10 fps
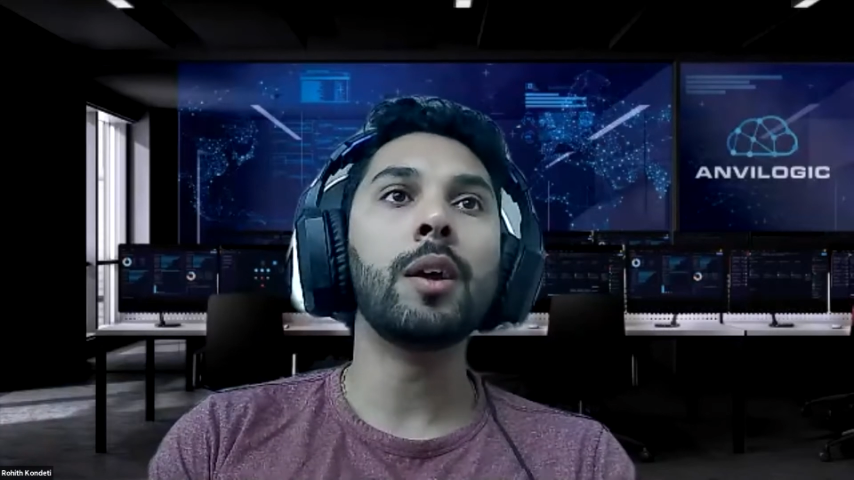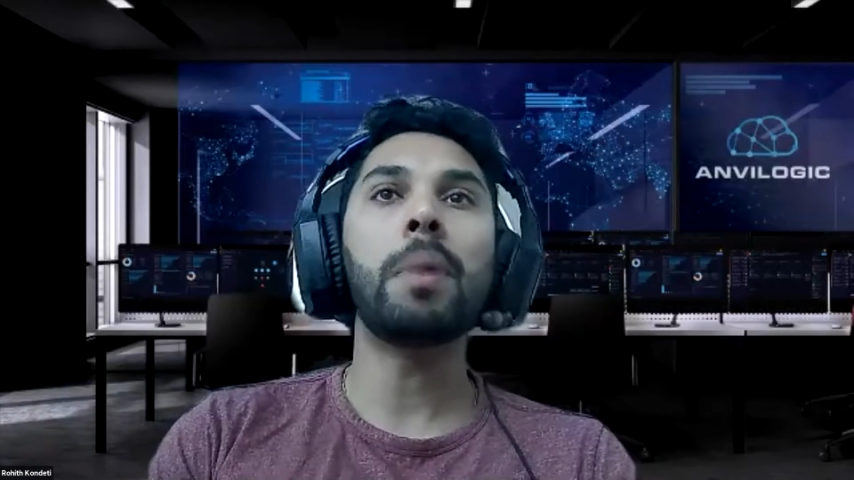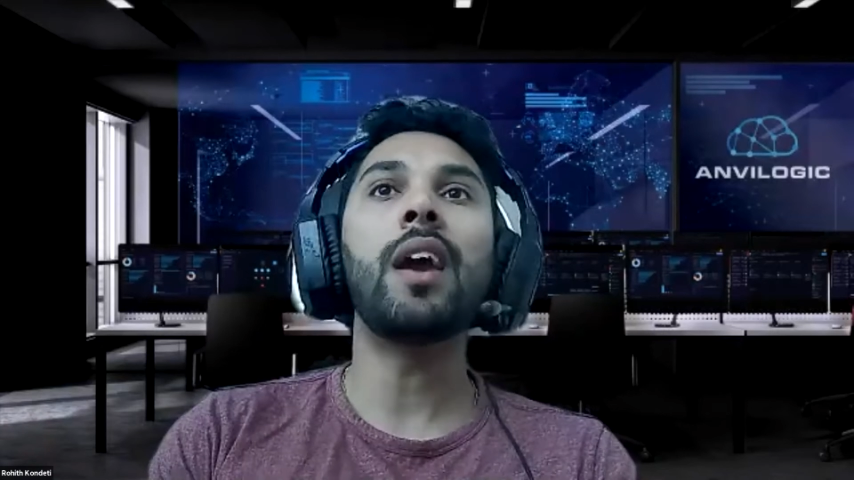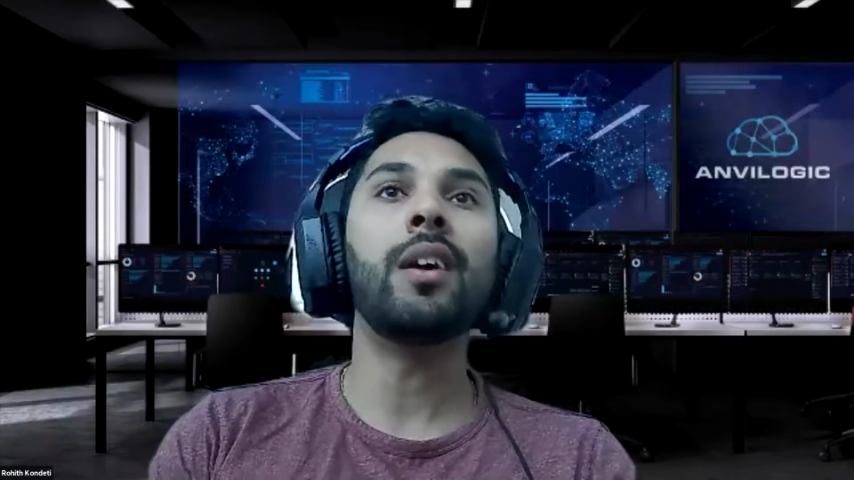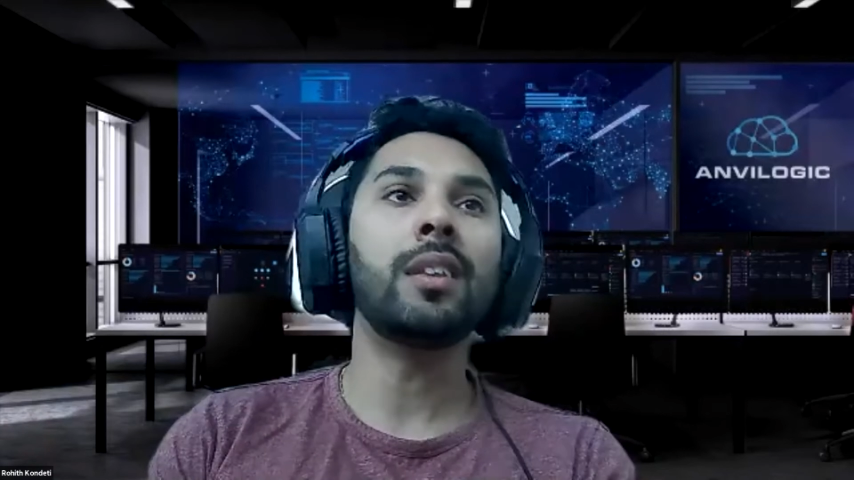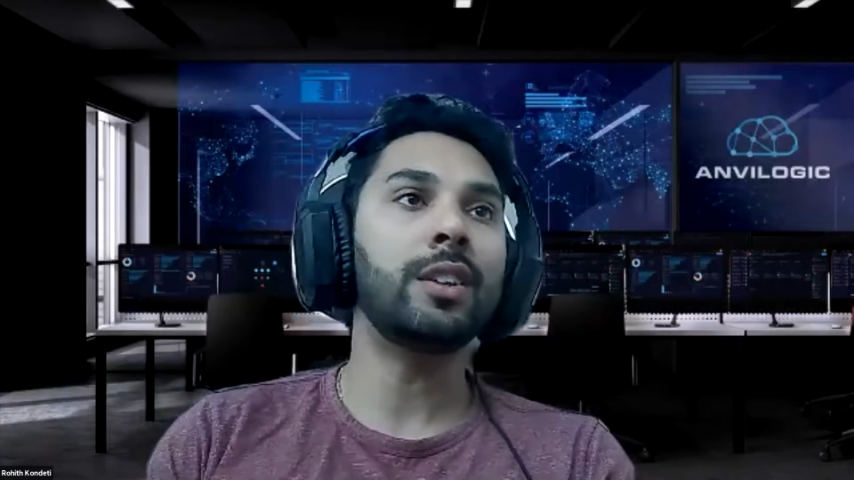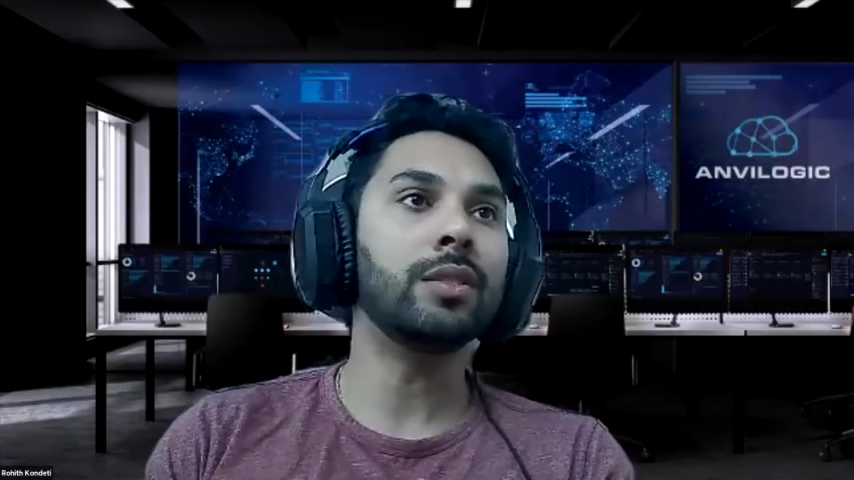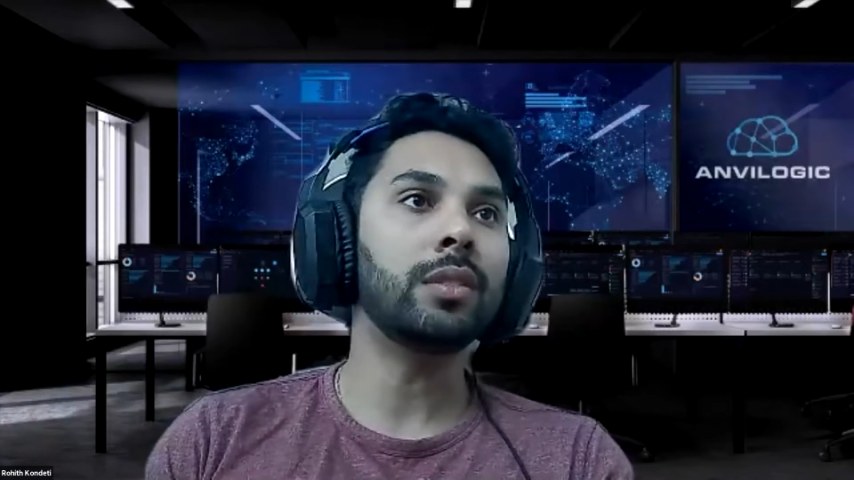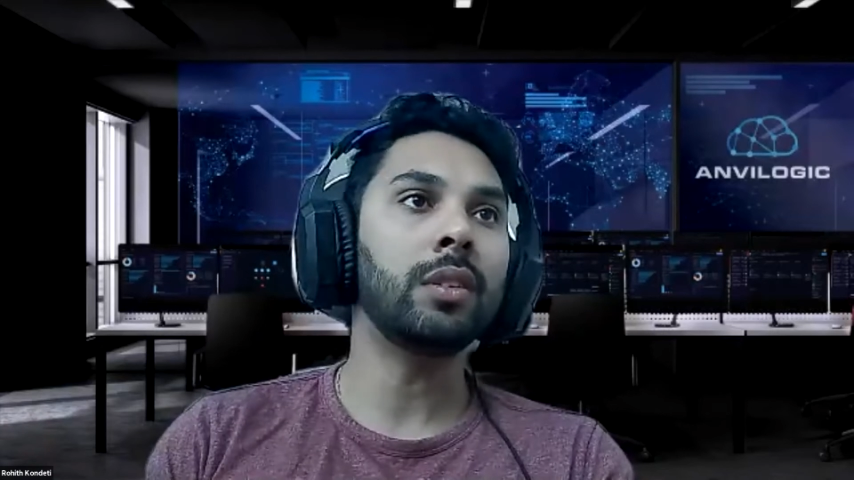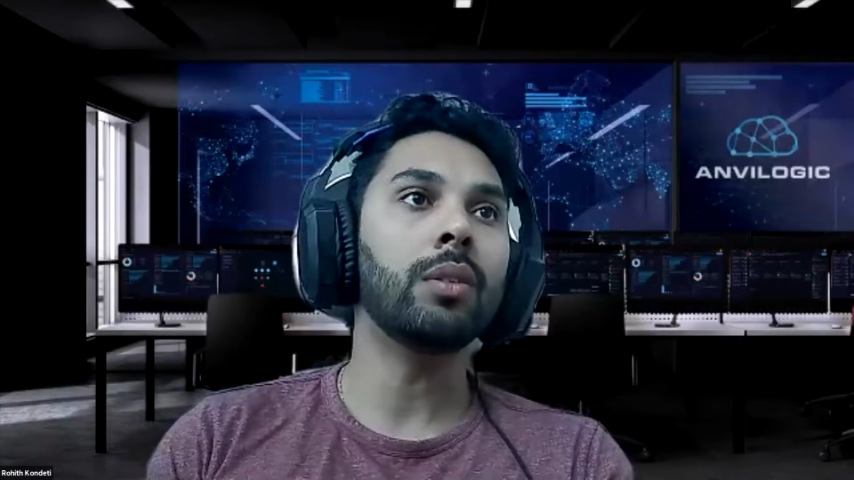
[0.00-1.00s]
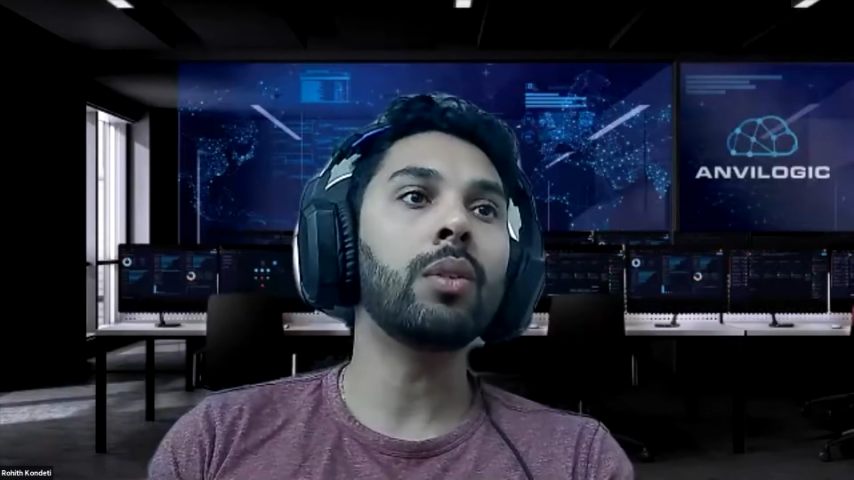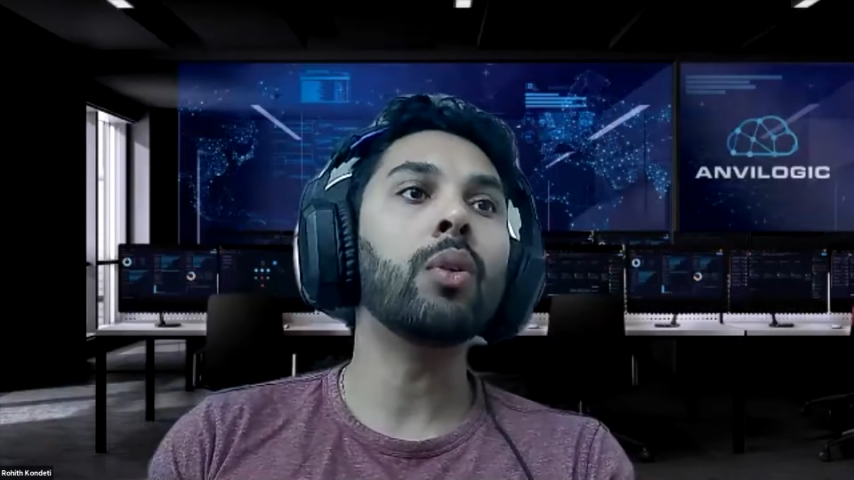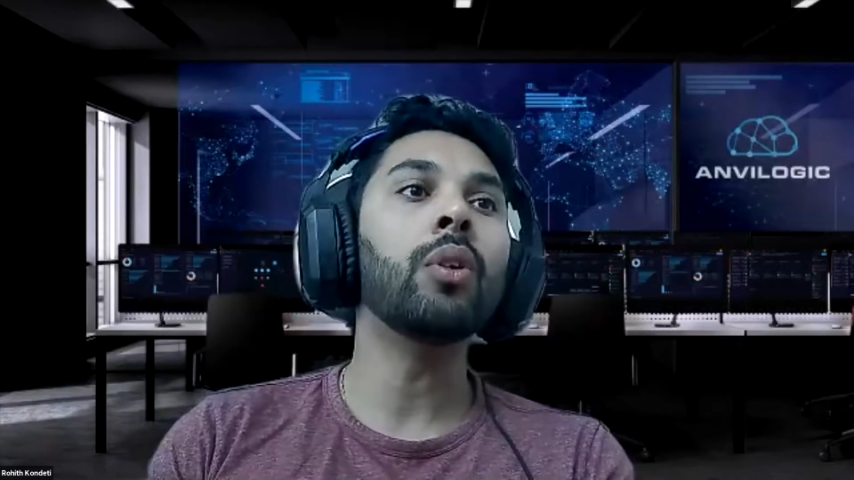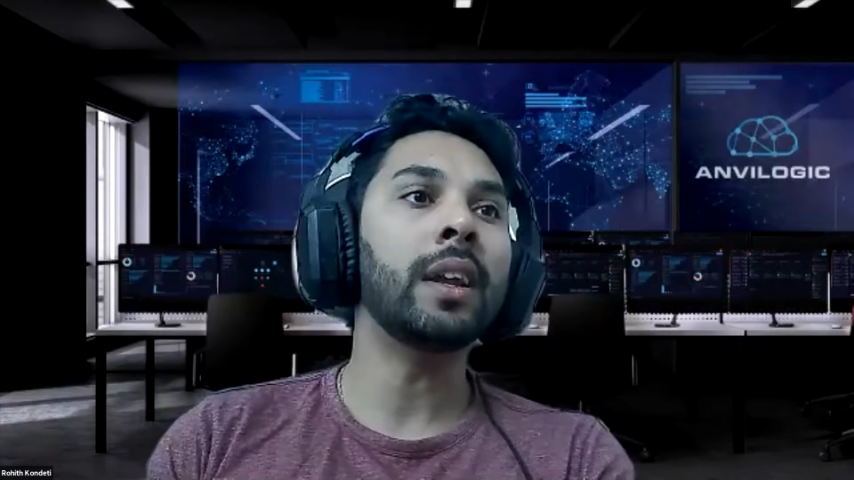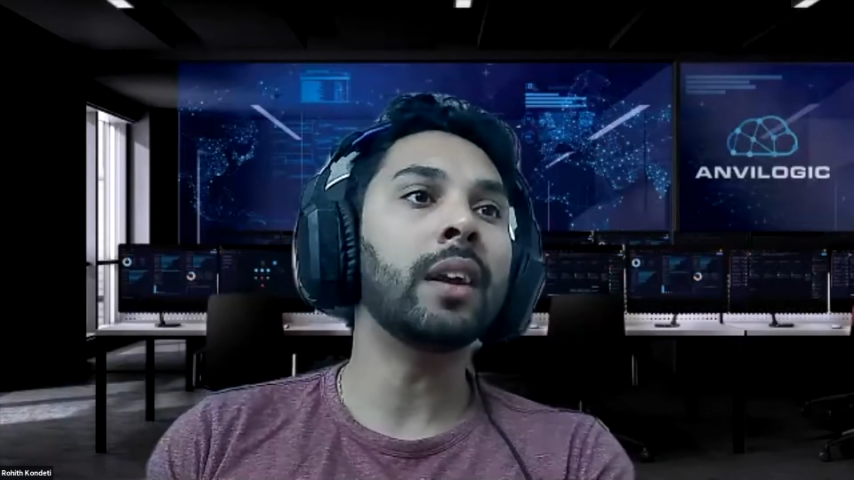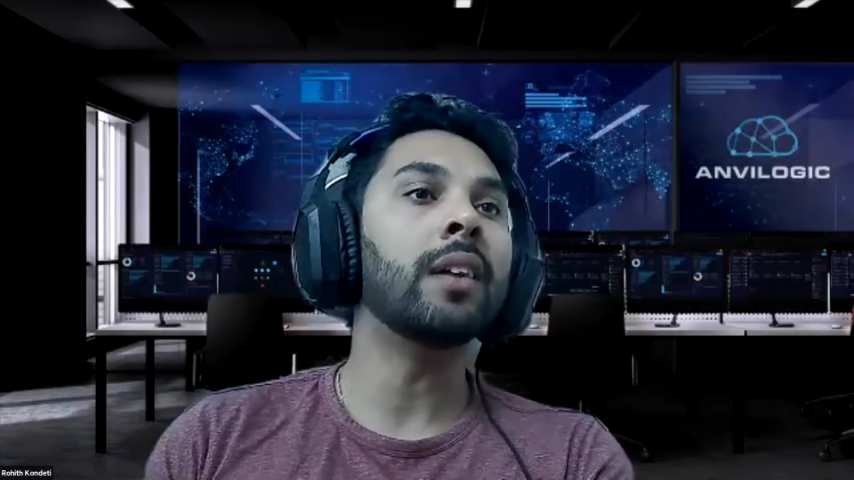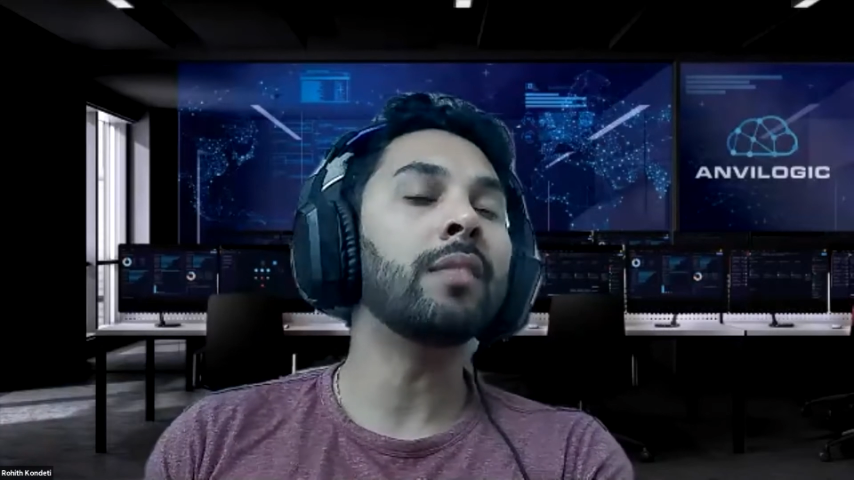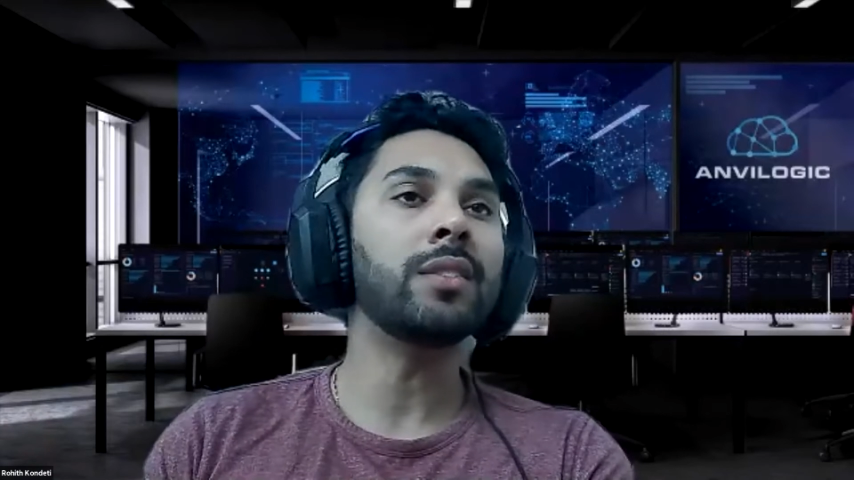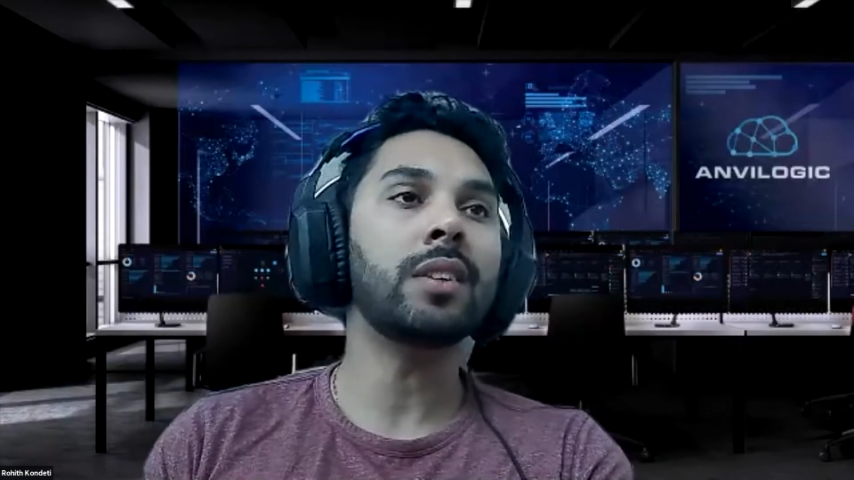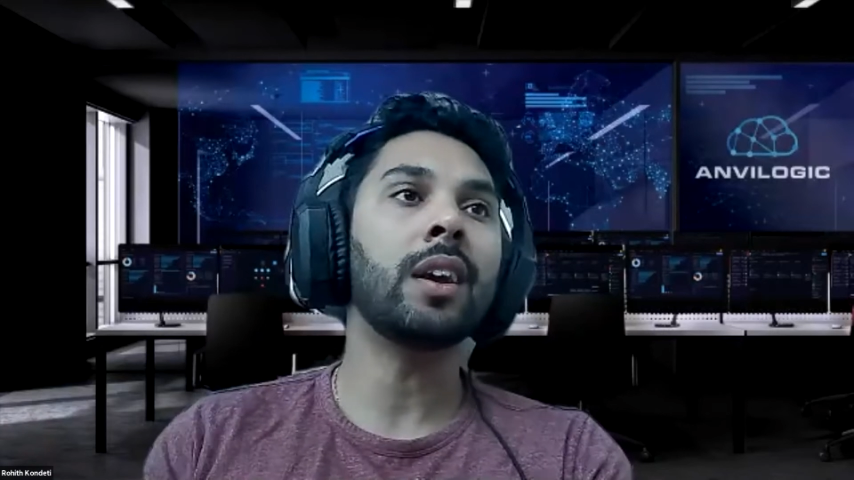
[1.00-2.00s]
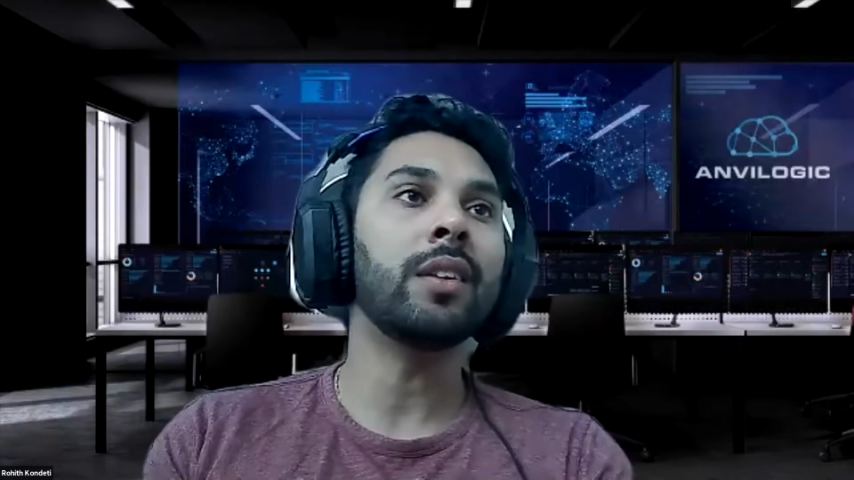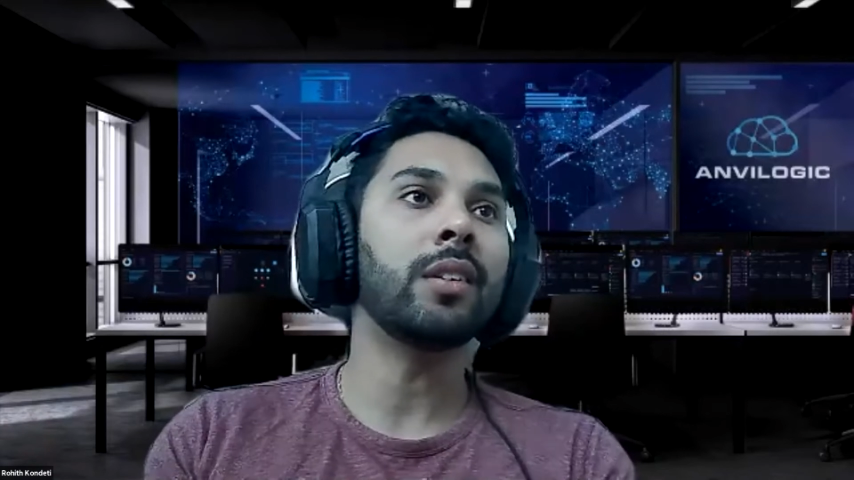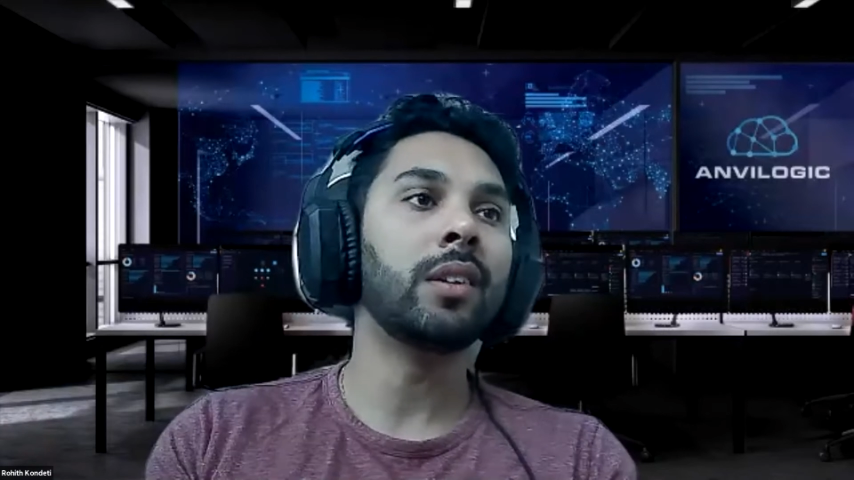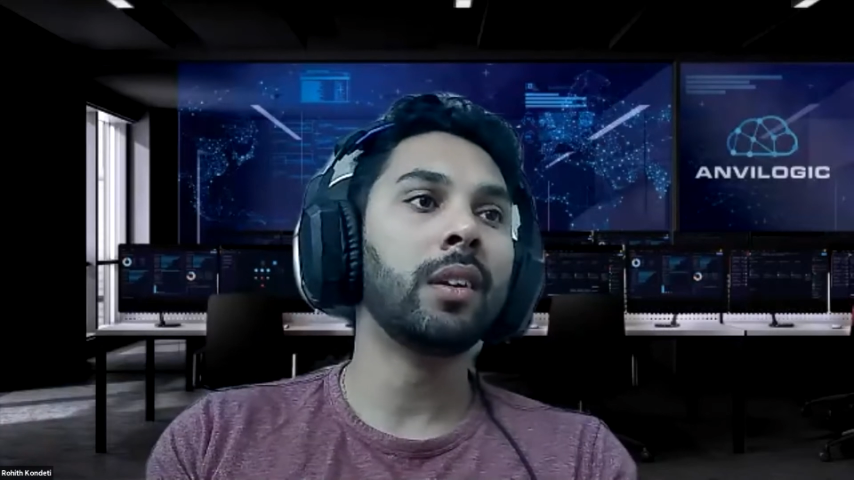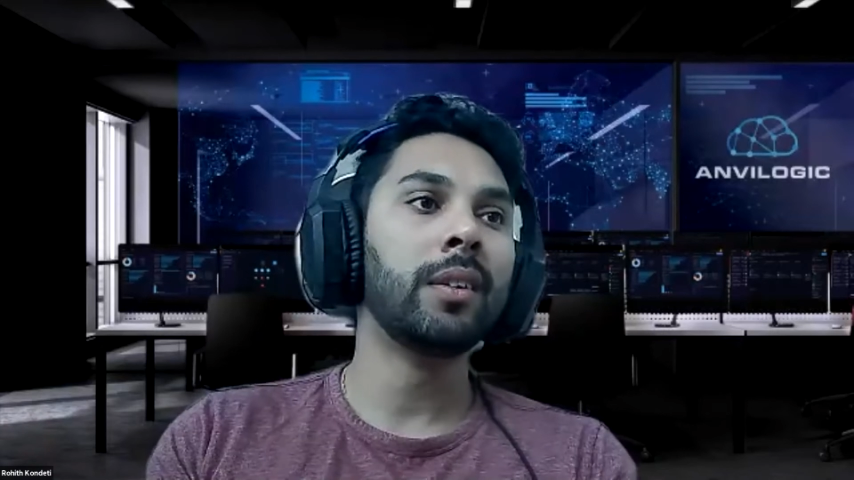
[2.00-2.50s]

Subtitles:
pair these correlated events together.